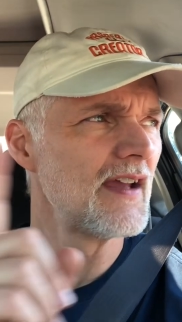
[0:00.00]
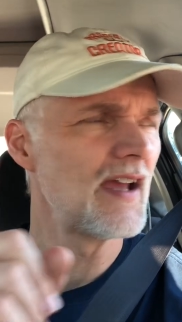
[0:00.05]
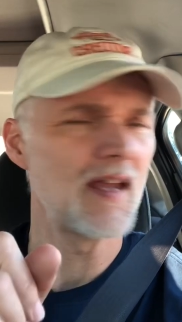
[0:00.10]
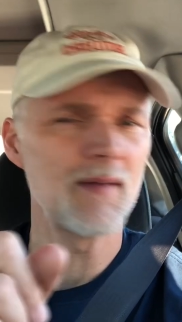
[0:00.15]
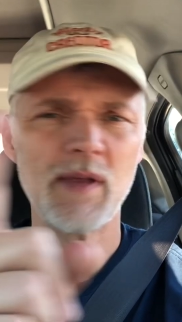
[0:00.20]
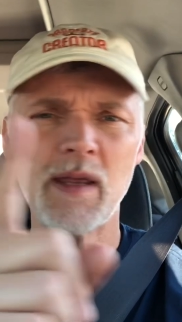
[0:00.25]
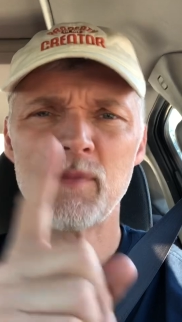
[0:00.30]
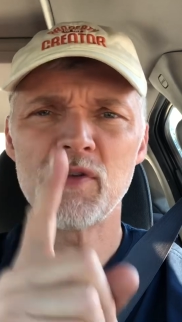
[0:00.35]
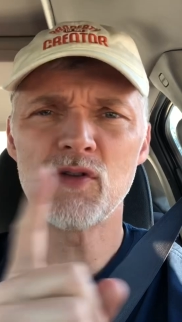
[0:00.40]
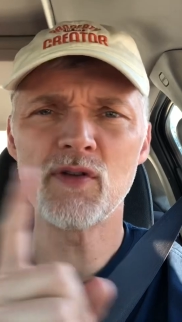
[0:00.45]
and
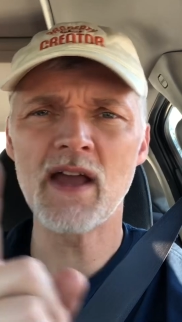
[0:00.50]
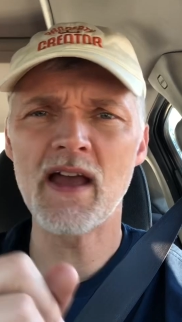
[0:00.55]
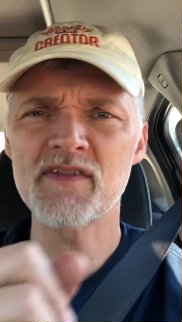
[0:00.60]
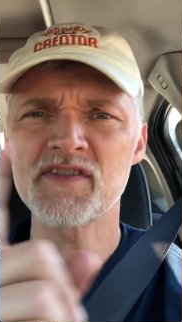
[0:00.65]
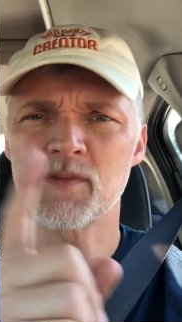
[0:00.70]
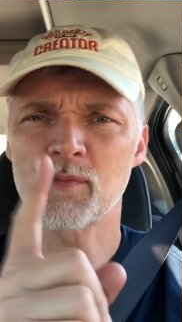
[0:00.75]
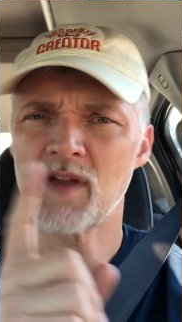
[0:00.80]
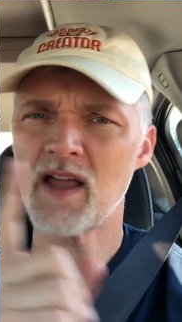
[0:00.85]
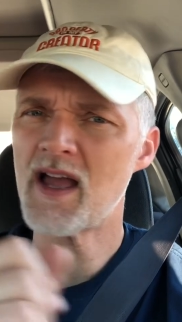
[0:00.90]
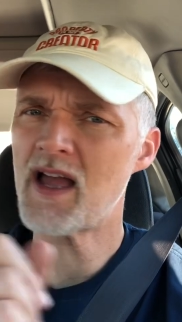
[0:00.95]
maybe you have
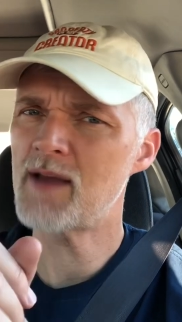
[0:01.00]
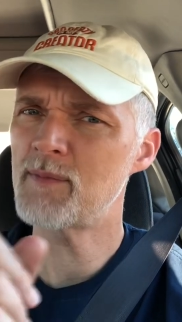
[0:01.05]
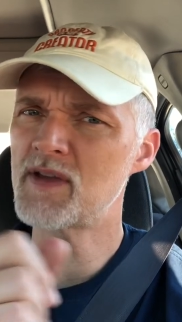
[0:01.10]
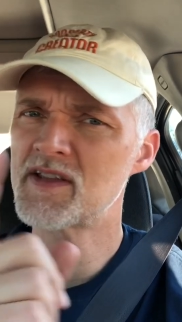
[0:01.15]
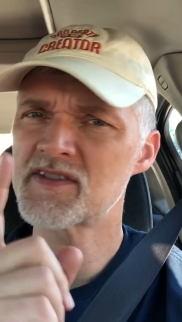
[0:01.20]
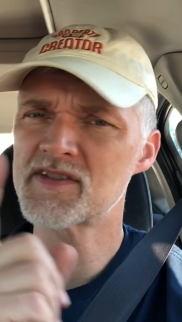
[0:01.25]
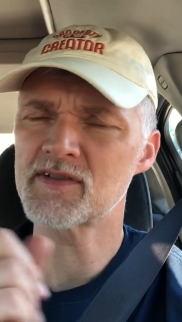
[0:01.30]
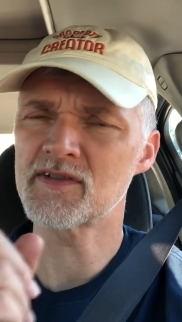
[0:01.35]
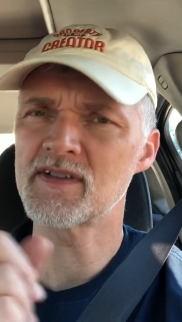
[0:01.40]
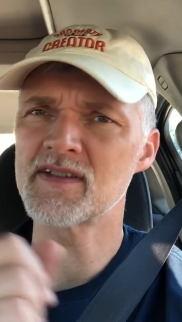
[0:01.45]
some
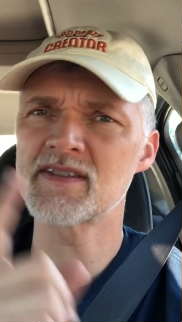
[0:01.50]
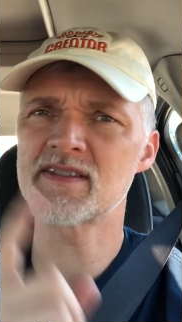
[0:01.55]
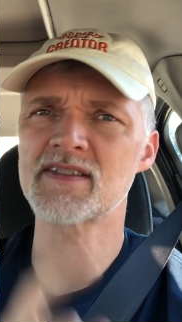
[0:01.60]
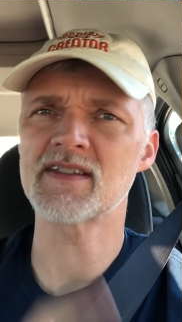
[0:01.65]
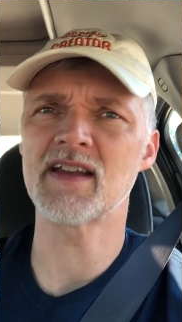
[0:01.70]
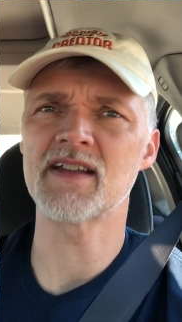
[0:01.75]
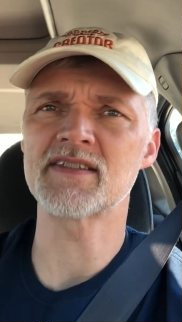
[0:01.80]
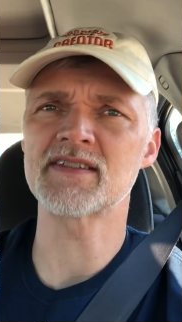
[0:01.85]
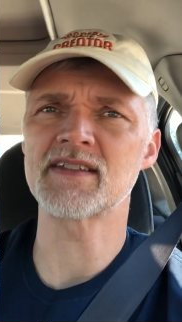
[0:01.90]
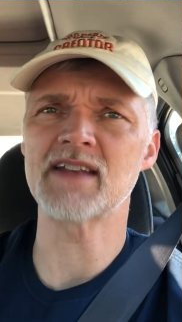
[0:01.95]
comments or
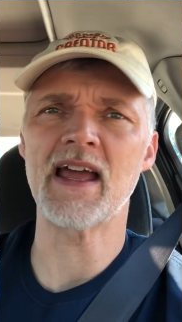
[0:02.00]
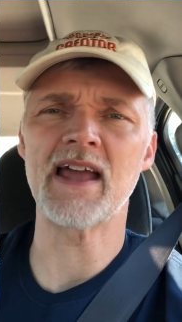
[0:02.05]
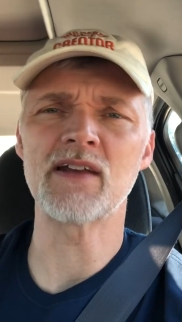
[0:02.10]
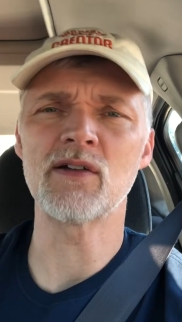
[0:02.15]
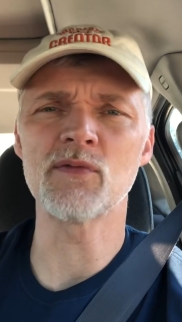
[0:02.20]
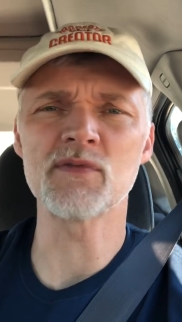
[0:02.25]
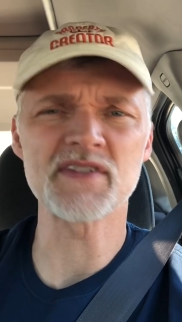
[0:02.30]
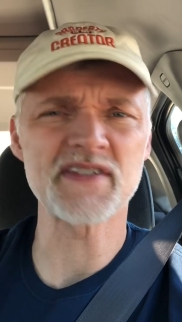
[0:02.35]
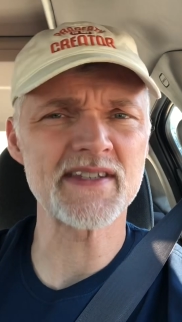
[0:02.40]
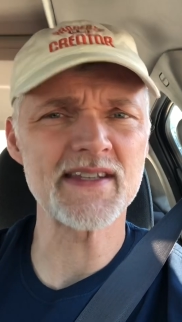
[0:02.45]
insights that I
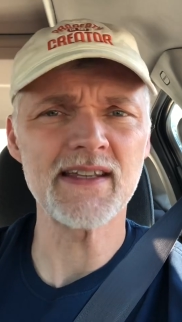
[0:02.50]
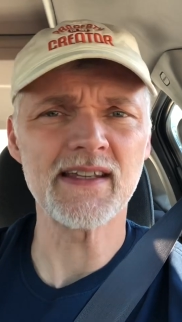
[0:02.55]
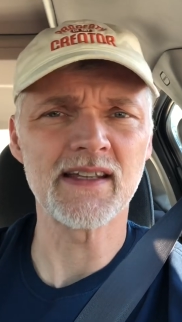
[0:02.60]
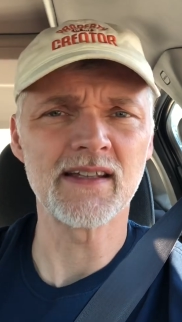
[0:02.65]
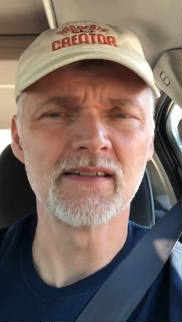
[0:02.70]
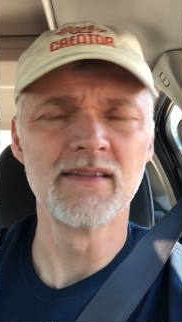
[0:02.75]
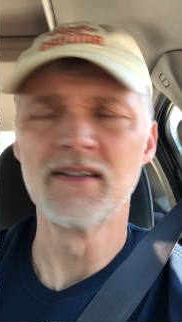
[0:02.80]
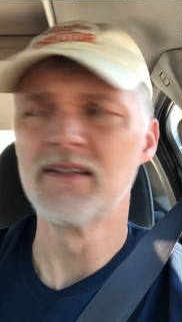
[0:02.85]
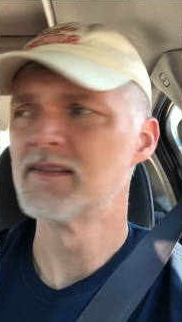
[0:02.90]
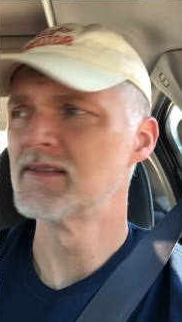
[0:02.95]
don't see,
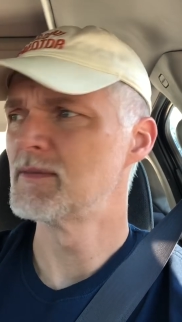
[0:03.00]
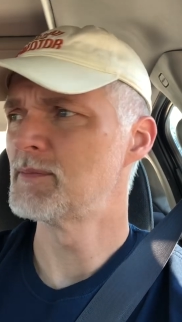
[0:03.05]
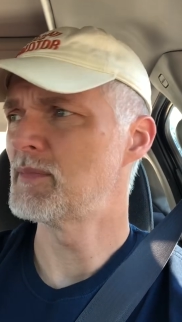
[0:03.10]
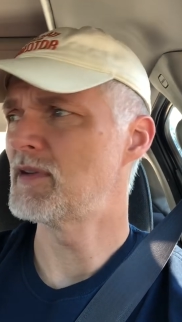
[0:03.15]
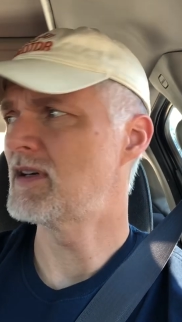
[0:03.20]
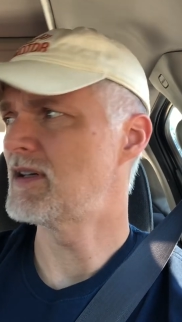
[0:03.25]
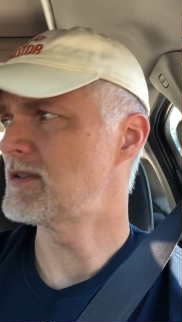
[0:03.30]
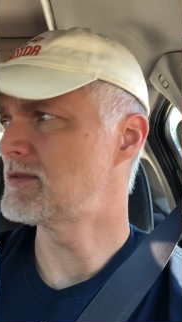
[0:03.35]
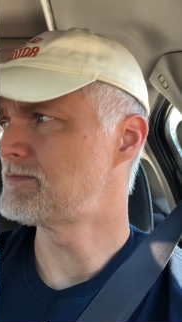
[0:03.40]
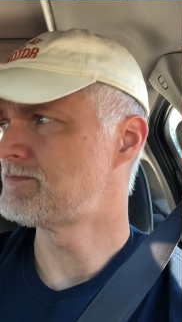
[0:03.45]

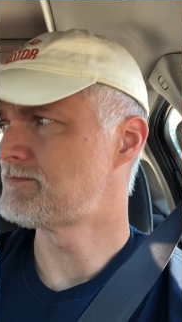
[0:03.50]
but